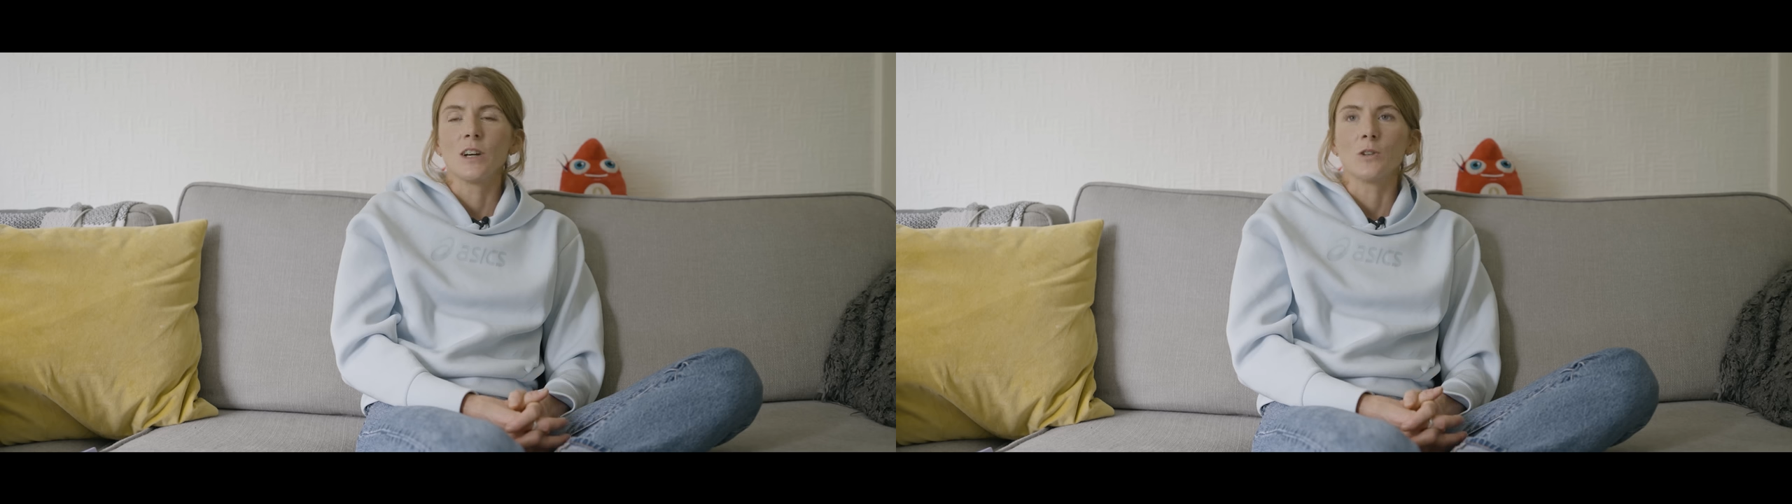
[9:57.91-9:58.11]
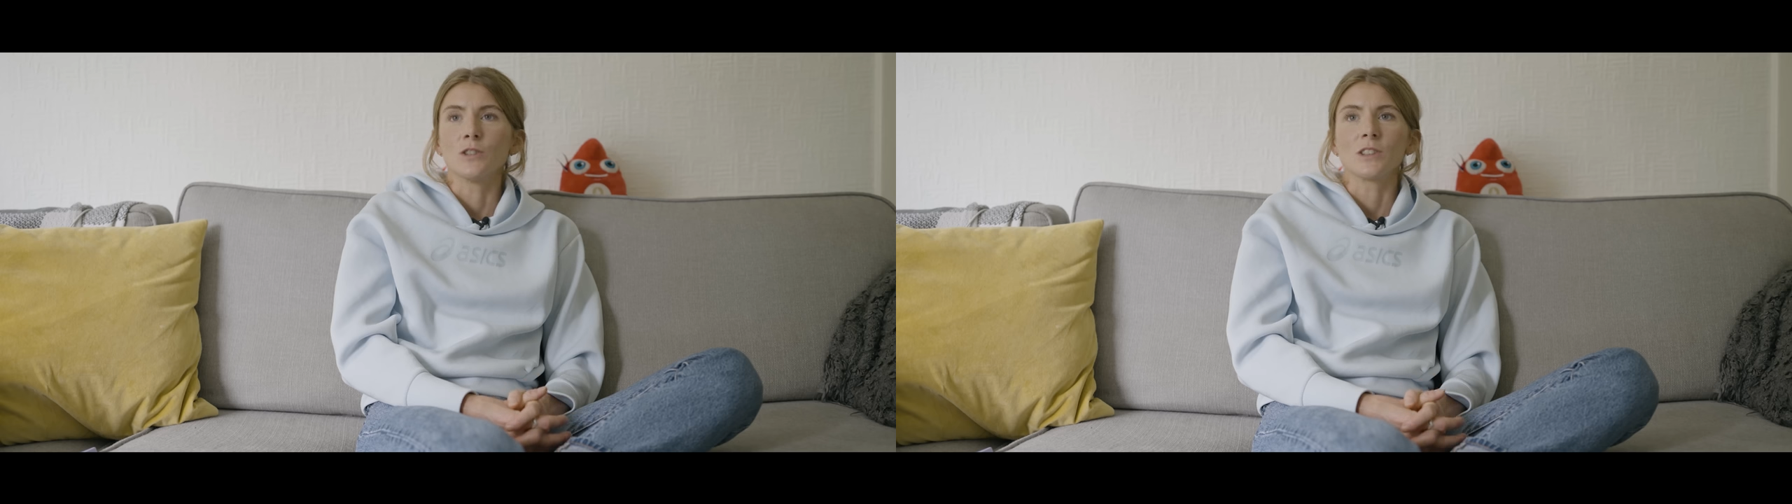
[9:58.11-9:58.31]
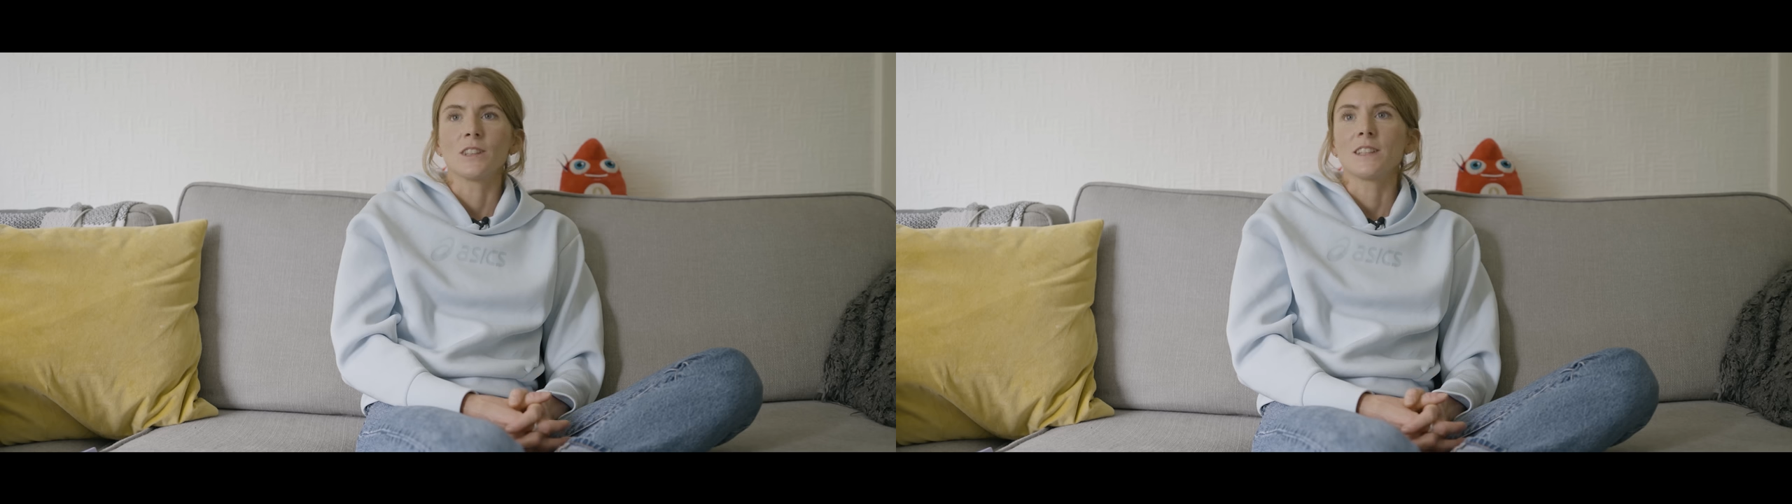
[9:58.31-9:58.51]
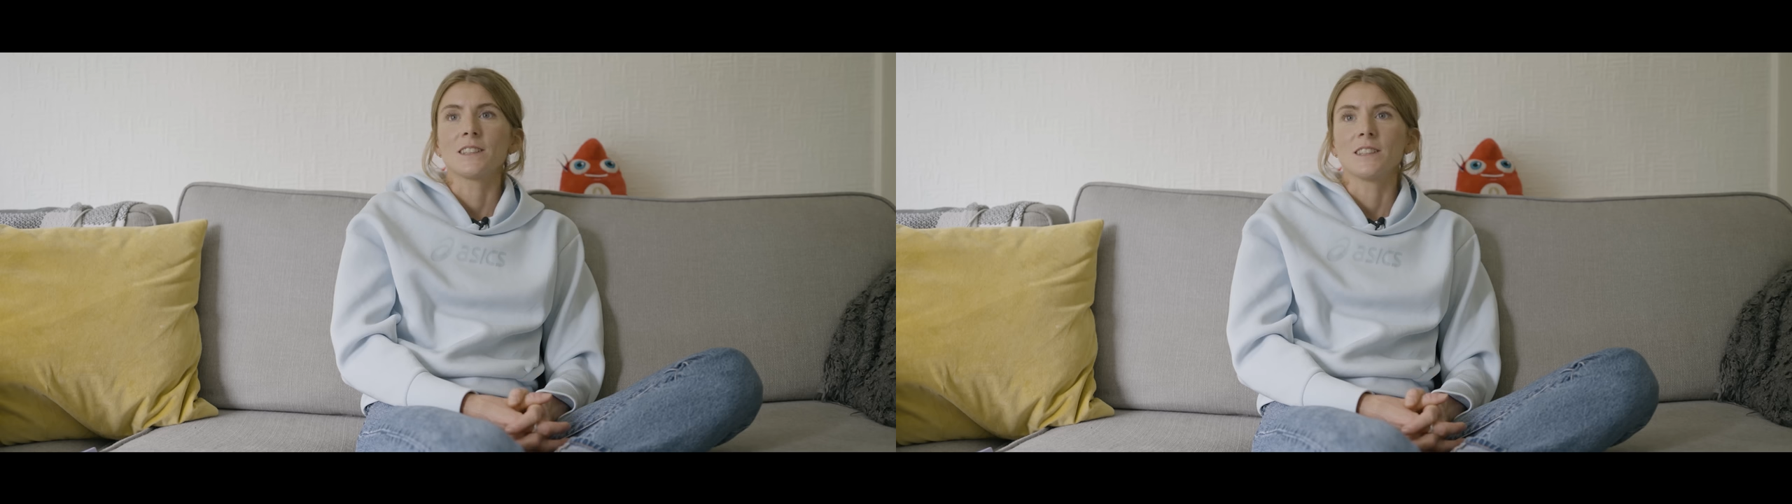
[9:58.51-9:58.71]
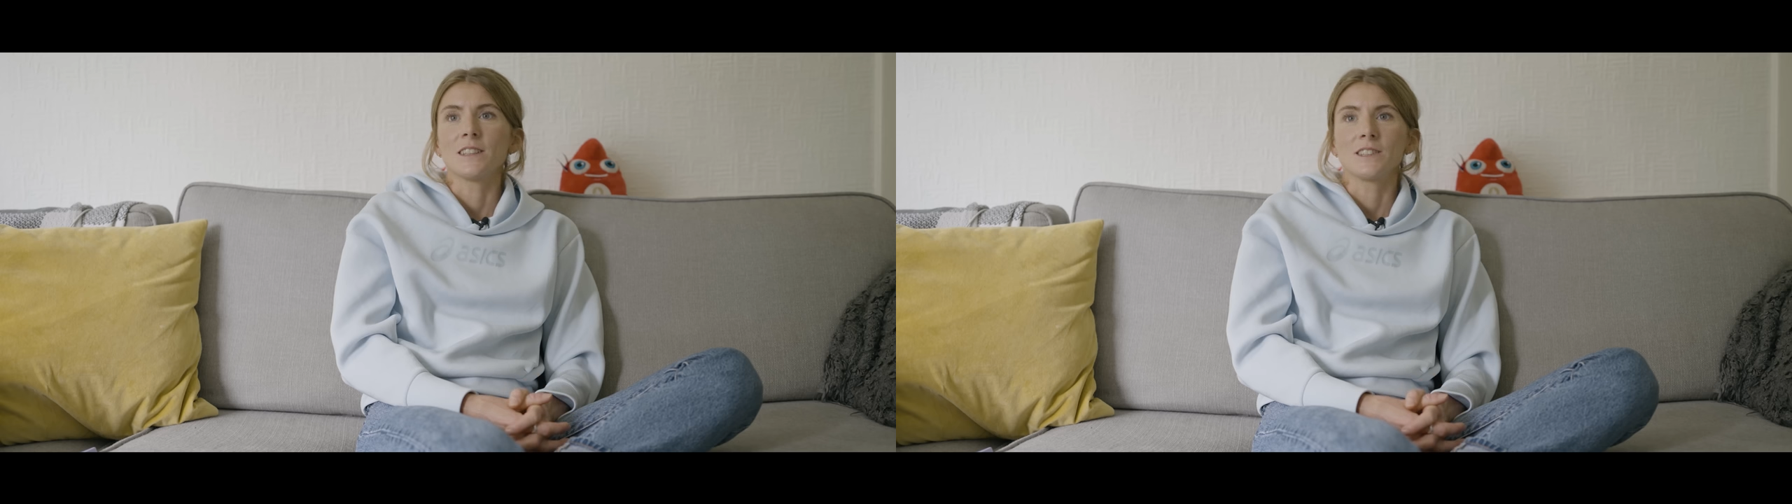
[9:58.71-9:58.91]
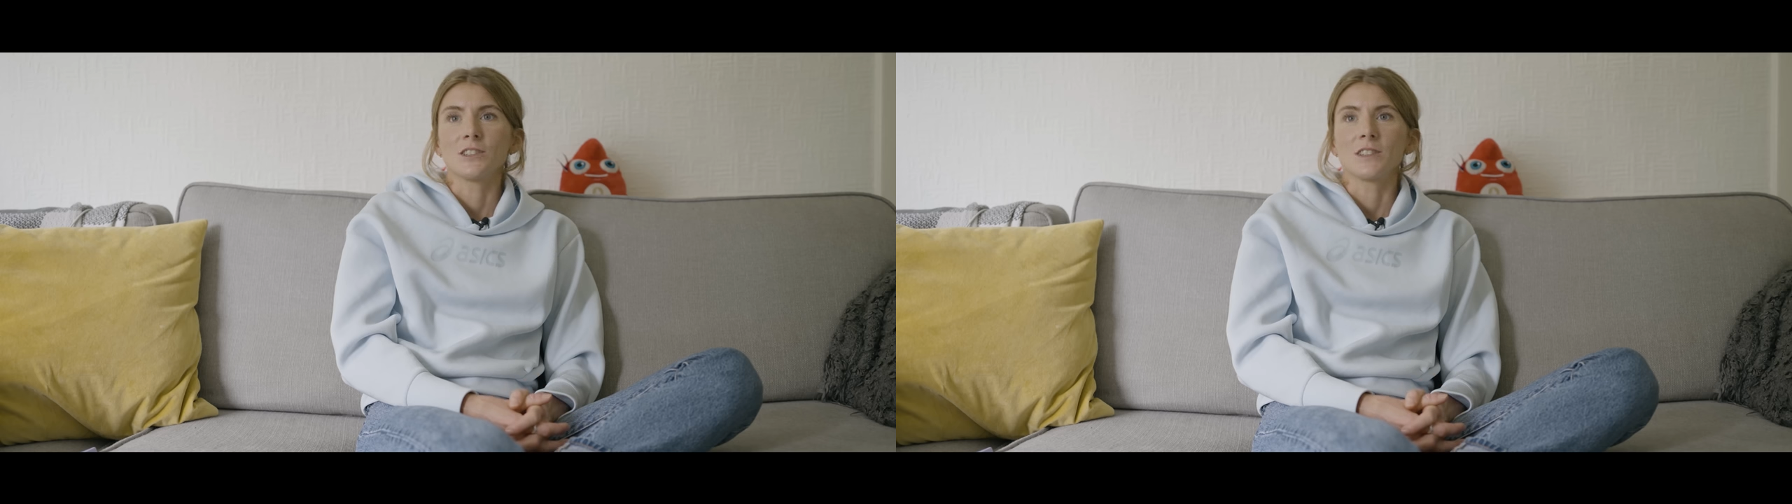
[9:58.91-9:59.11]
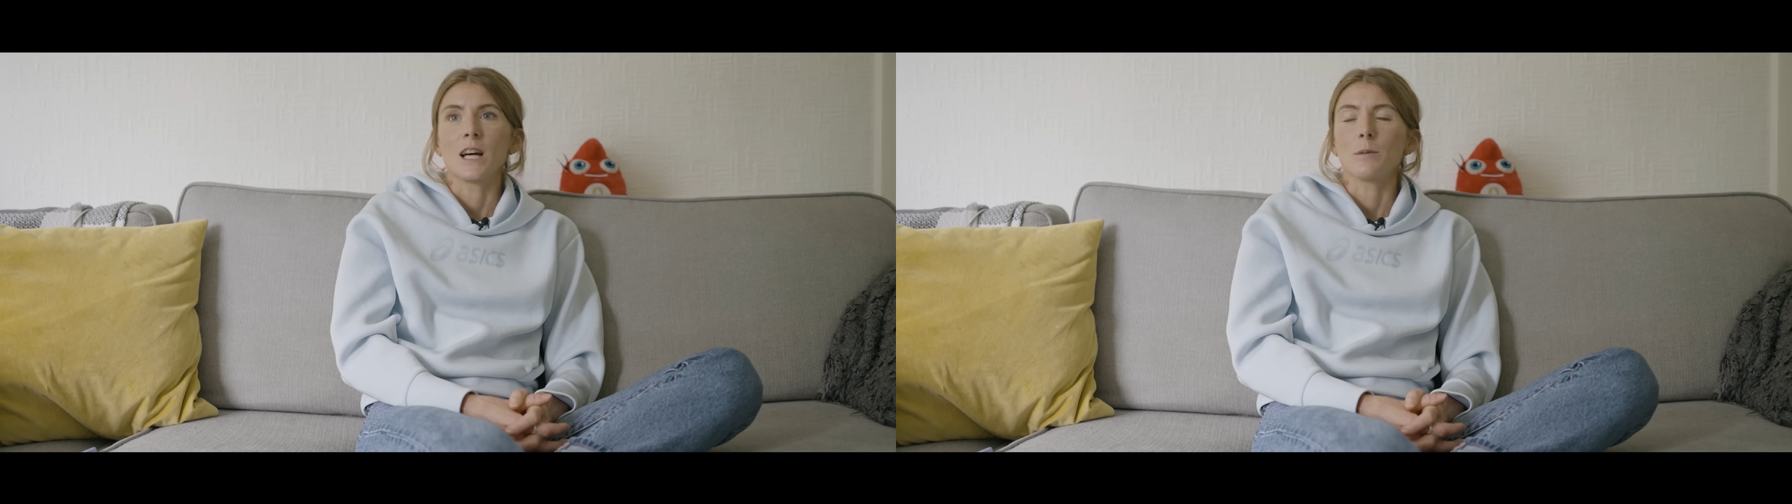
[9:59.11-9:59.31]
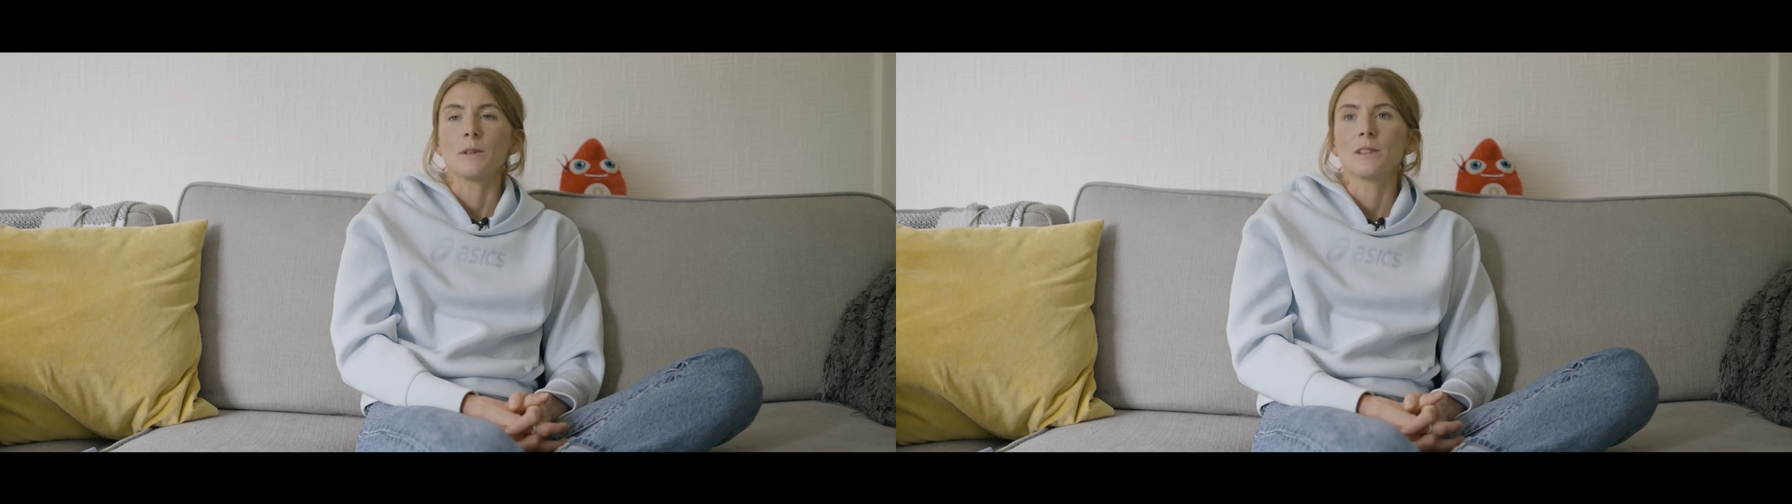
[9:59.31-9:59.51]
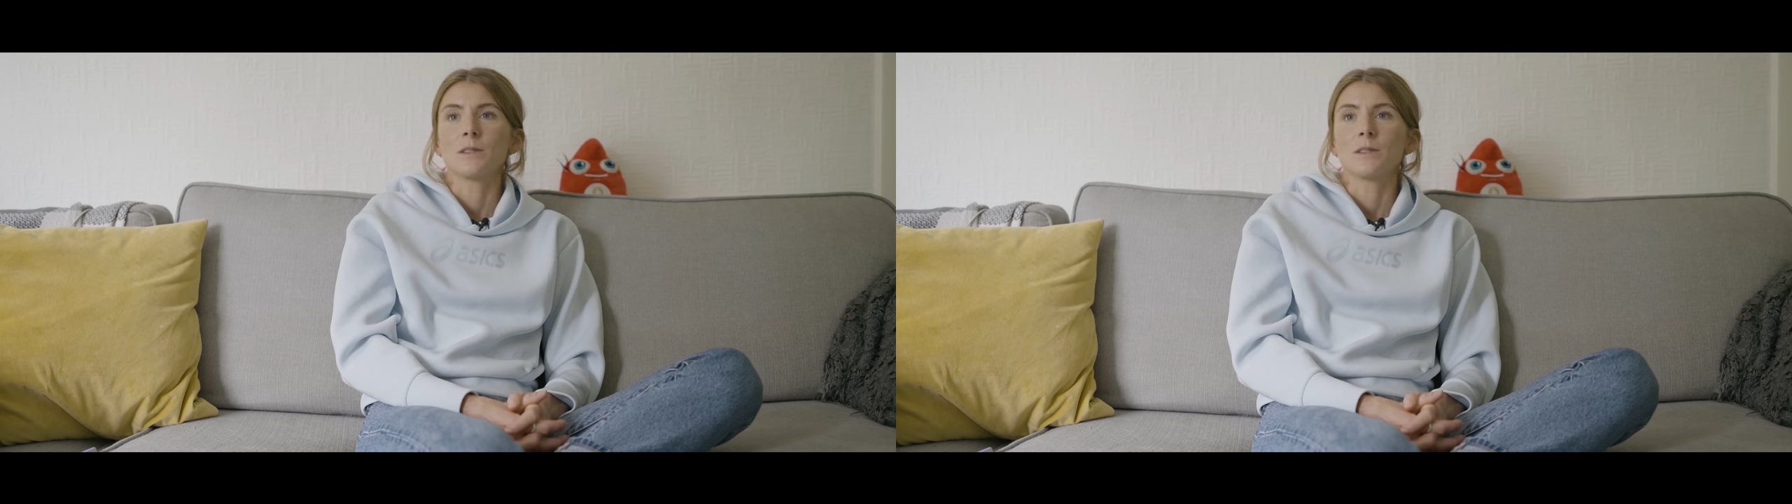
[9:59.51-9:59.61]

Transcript: all just clicked and it's just happened.